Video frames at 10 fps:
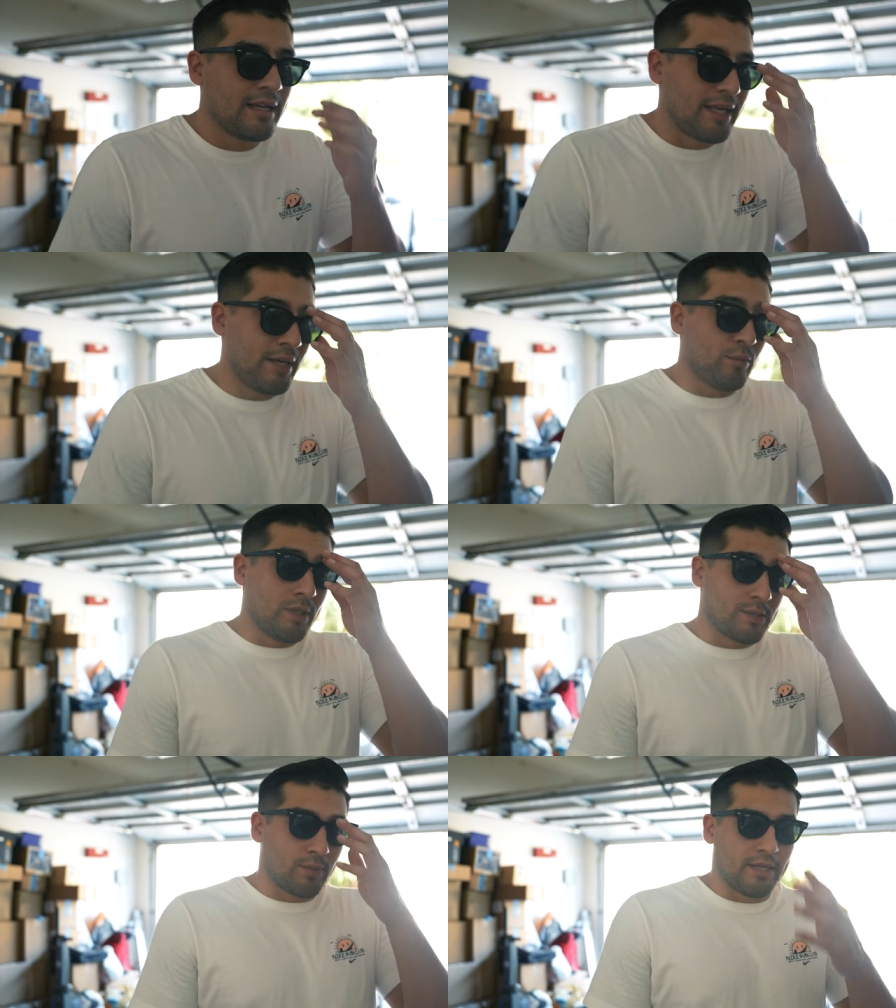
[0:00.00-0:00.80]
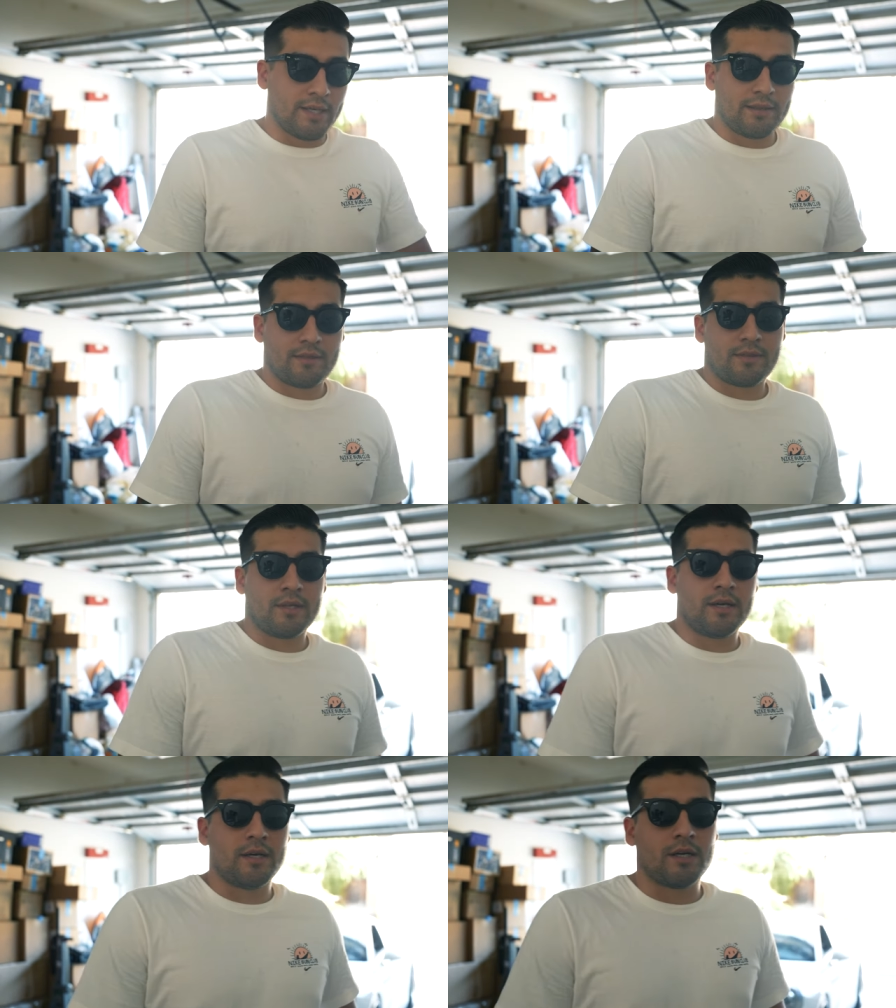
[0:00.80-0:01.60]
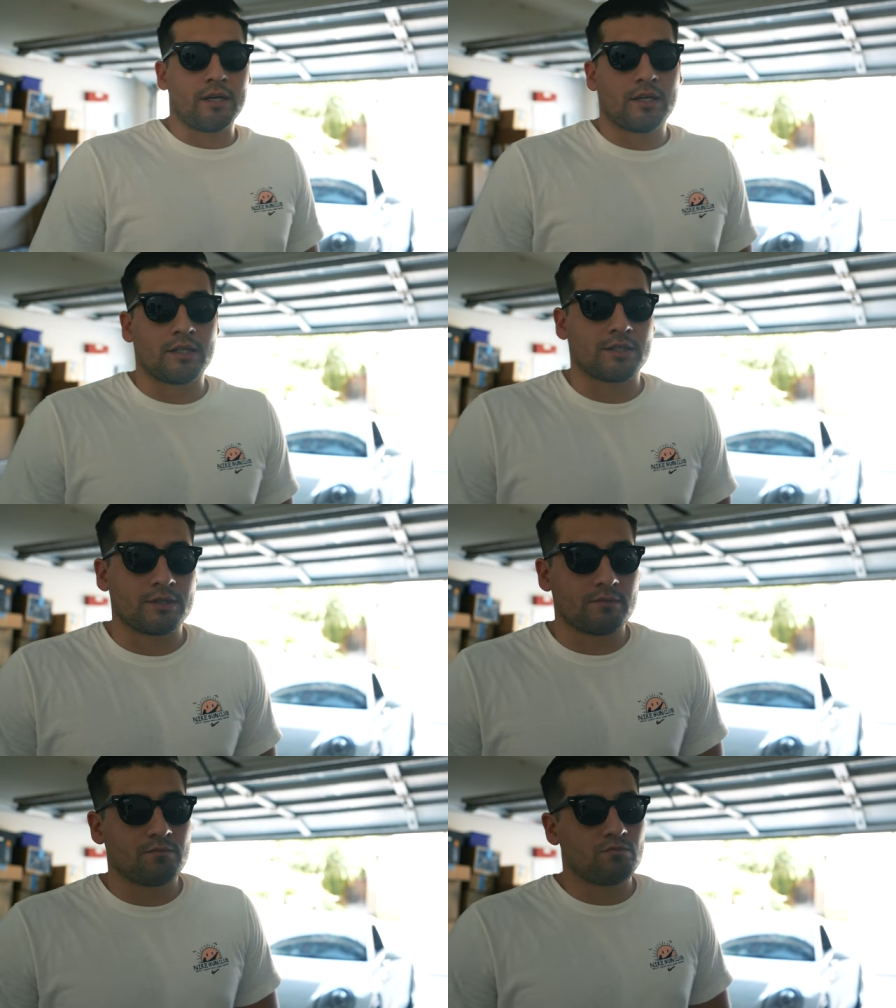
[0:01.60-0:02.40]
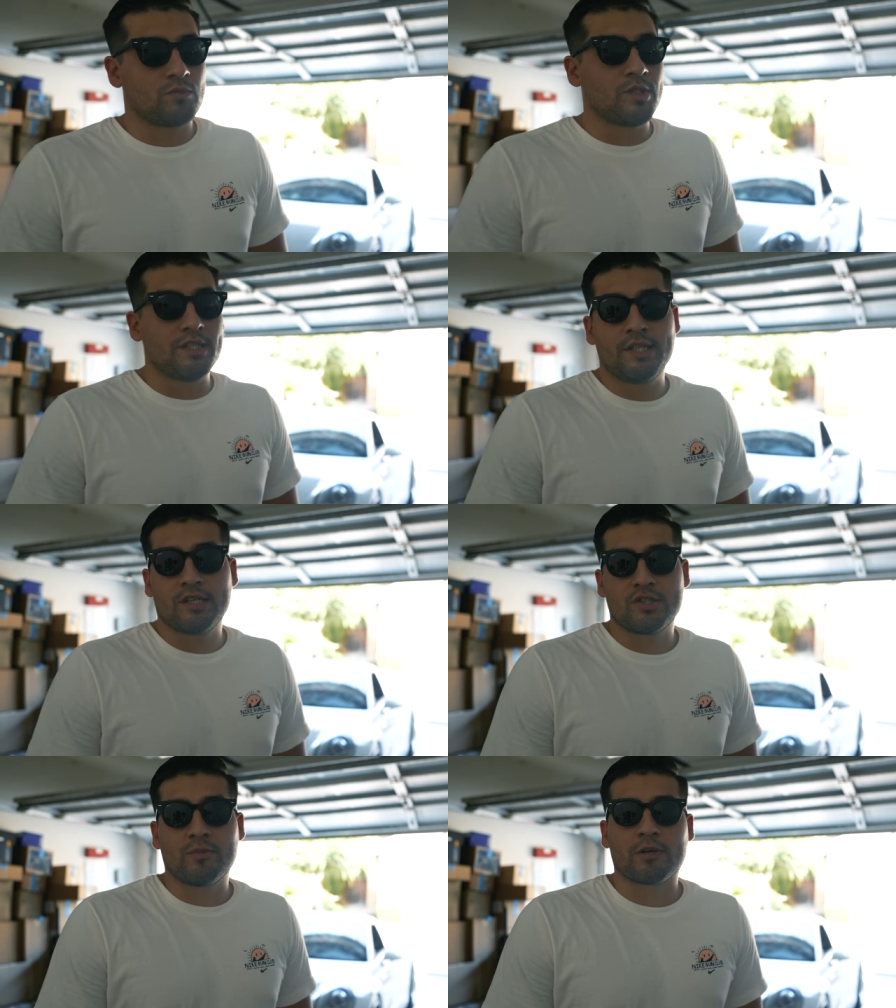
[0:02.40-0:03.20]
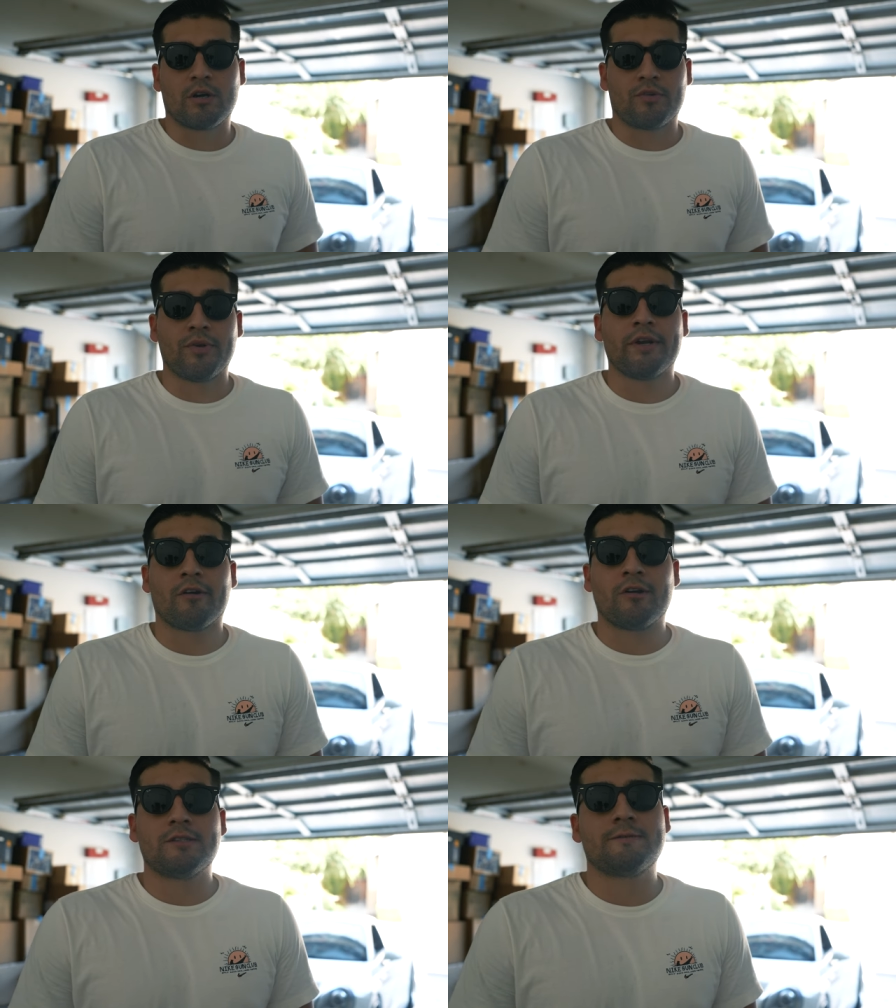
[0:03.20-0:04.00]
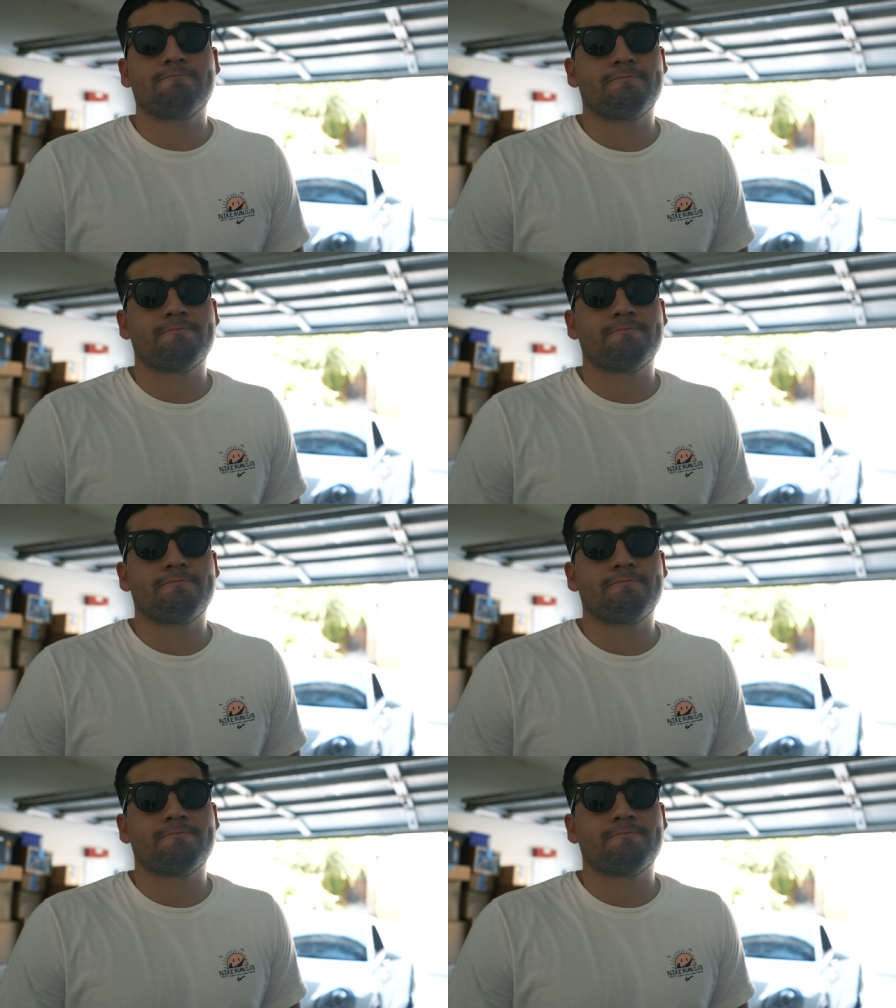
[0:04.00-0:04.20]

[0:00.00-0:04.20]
it was with uh, Goodyear Supercar three Rs.